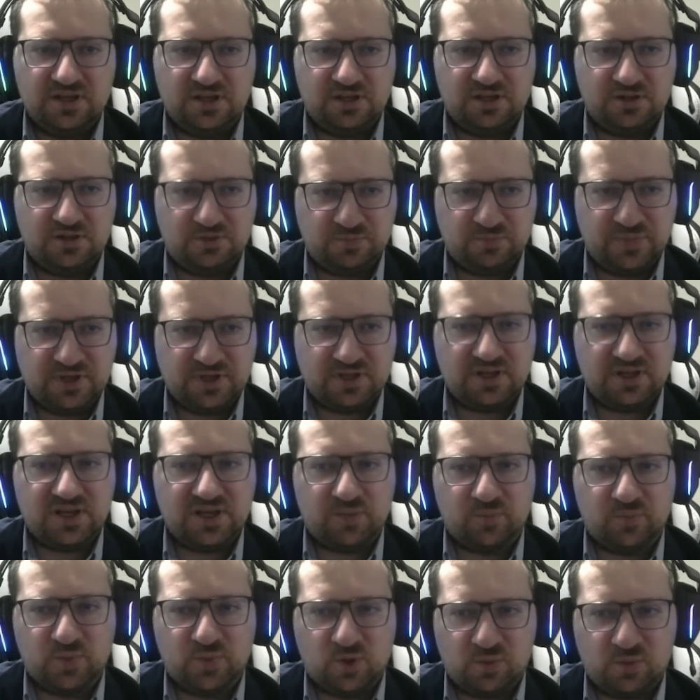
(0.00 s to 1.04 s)
you're picking
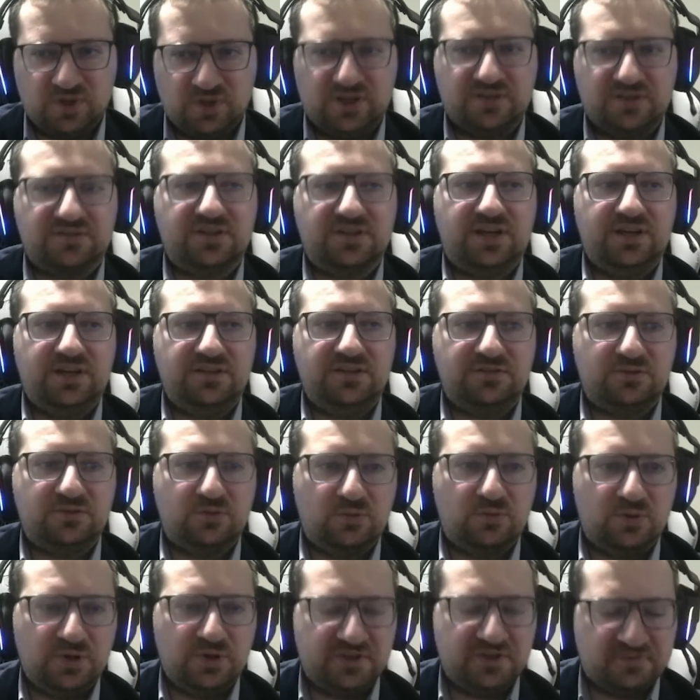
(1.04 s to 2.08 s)
up mobilized guys
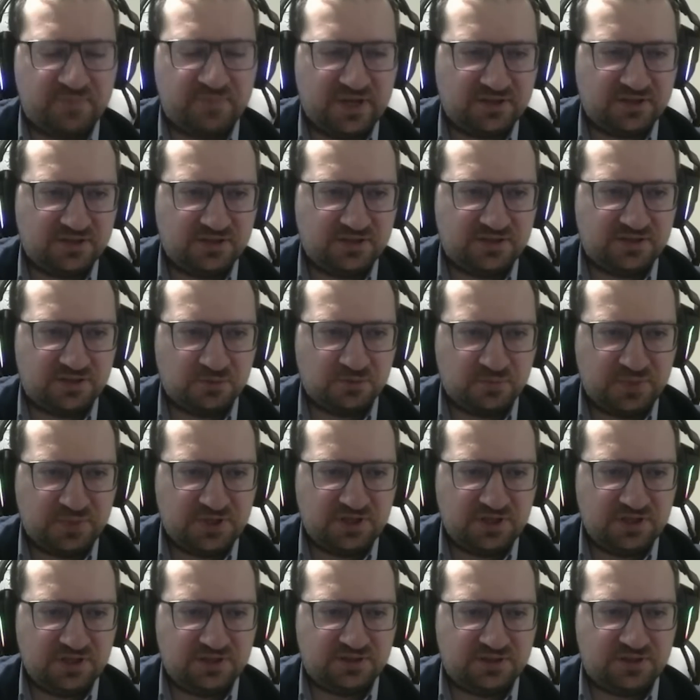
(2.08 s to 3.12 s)
who expected there would
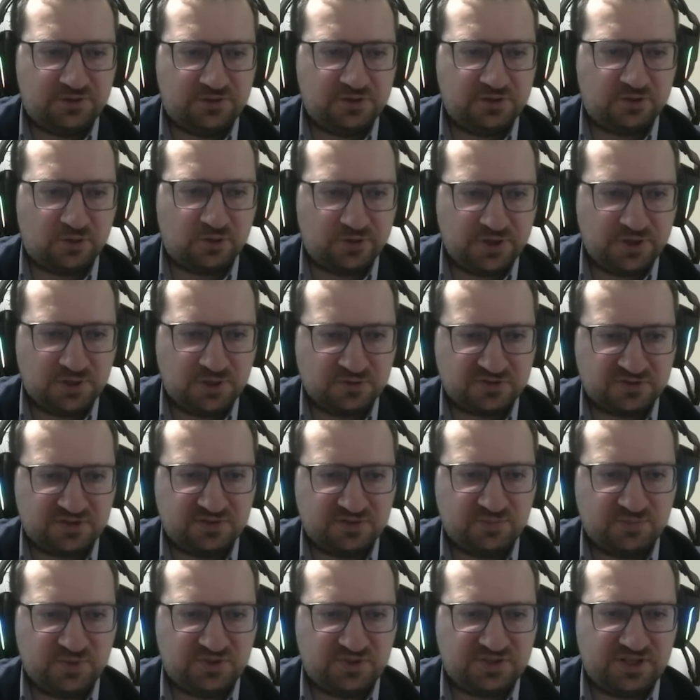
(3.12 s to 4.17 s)
be territorials
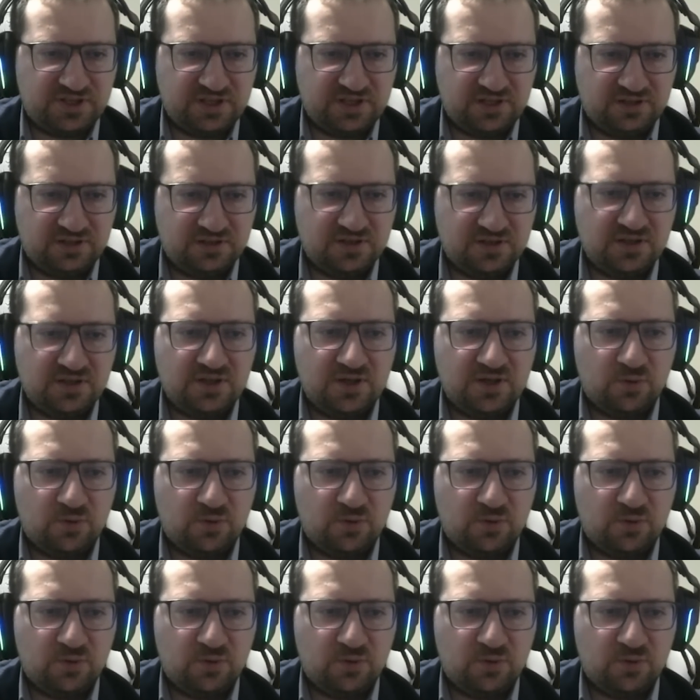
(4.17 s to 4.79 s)
and be sitting